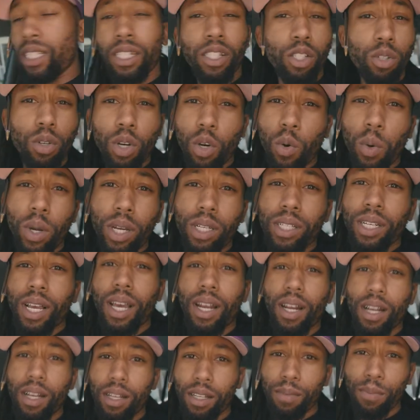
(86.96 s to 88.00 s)
just do a quick
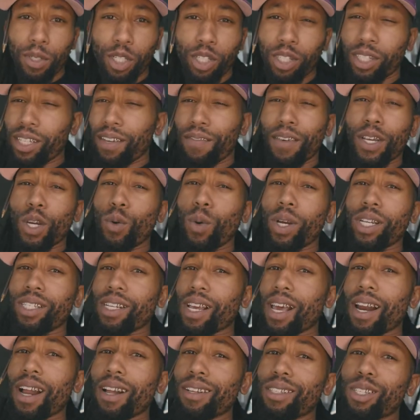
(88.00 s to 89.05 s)
shout out. Just give a quick
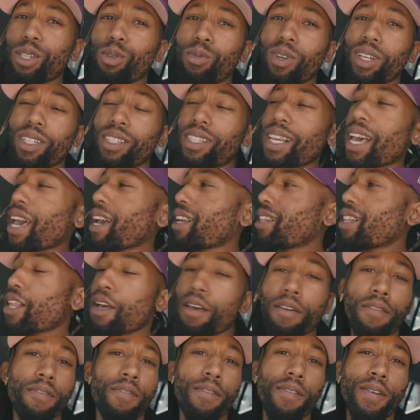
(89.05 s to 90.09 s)
shout out to Exact
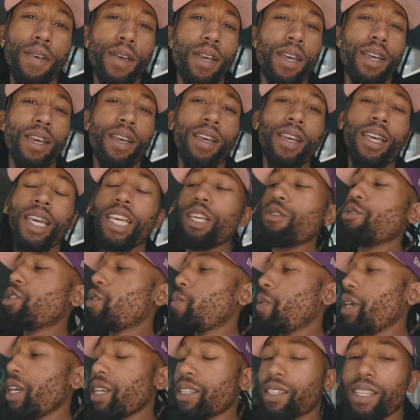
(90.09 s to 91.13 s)
Life. It used
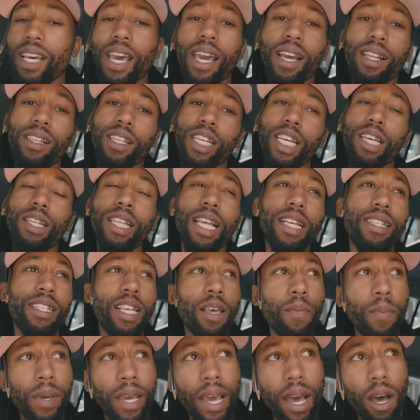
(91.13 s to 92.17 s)
to be Exactly. They
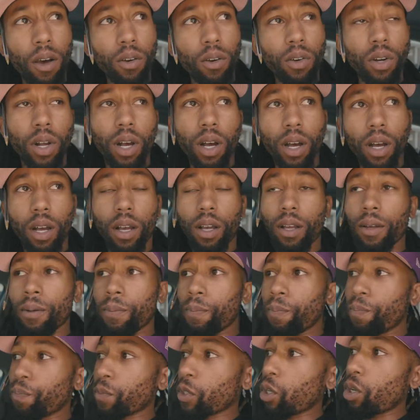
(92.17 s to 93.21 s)
sent me out.
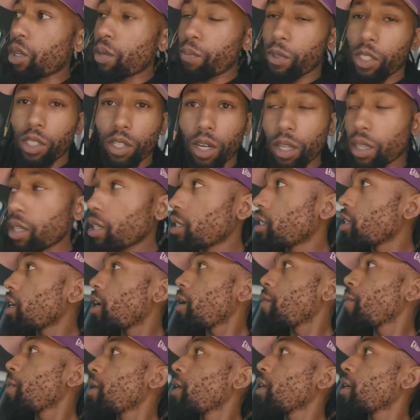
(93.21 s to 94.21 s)
Hold on, let me start this up.